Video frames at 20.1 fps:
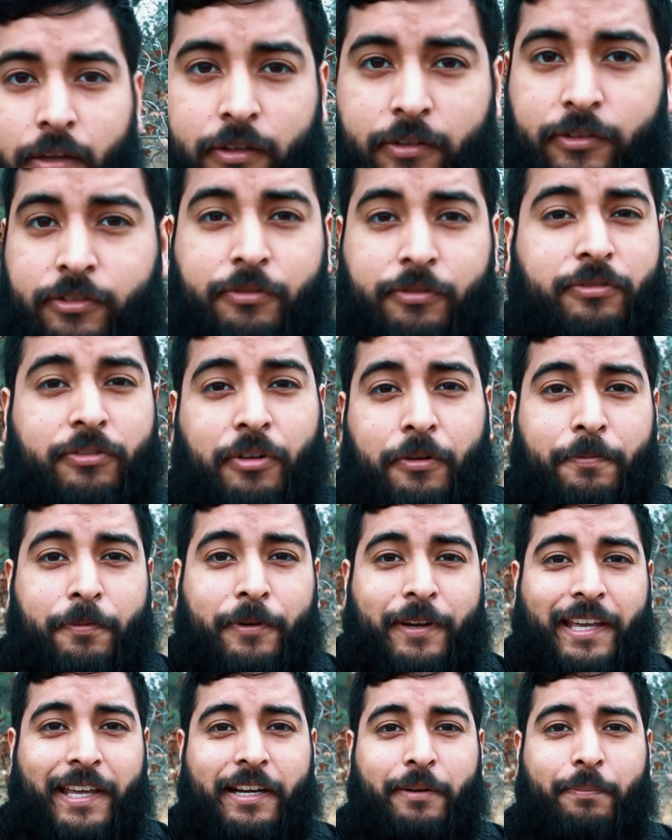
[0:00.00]
So don't
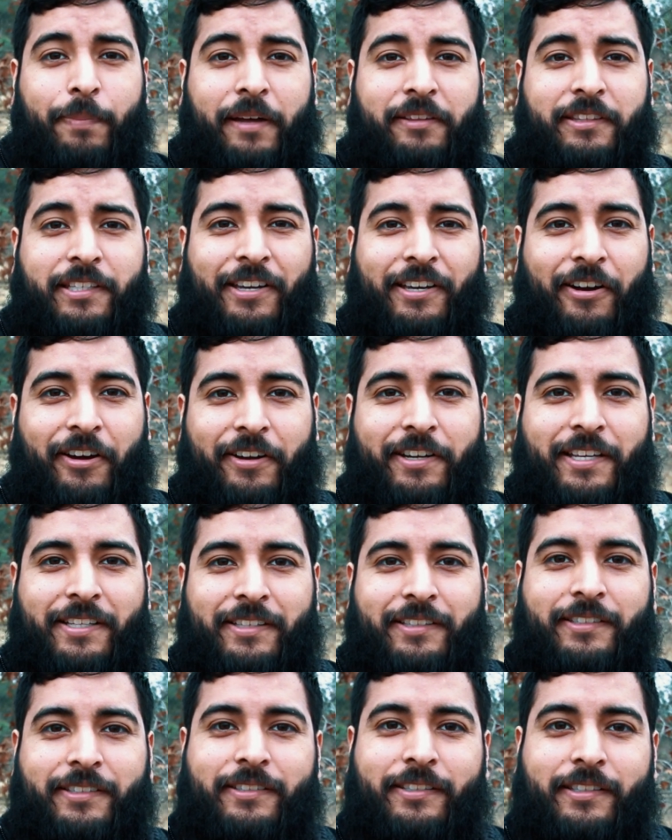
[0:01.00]
forget about the
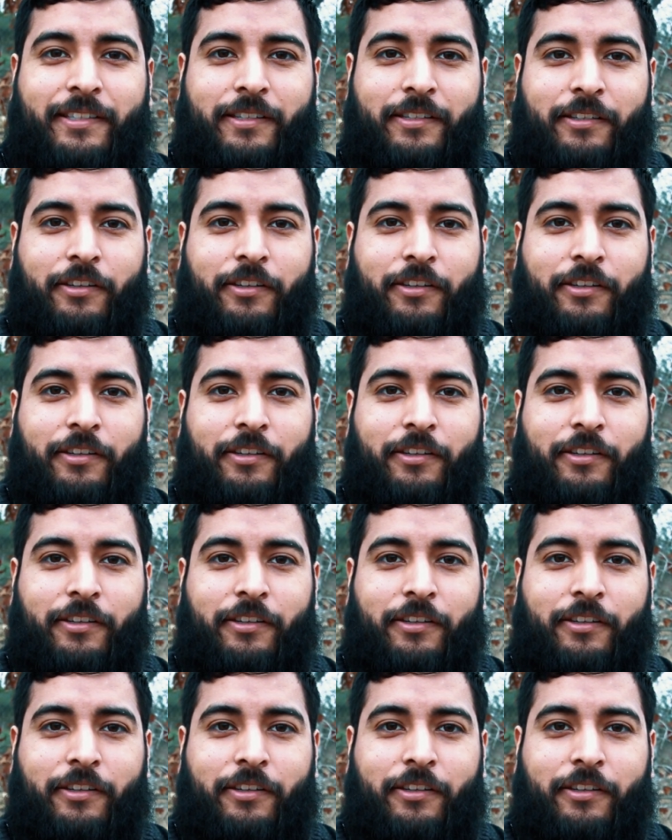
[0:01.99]
audience.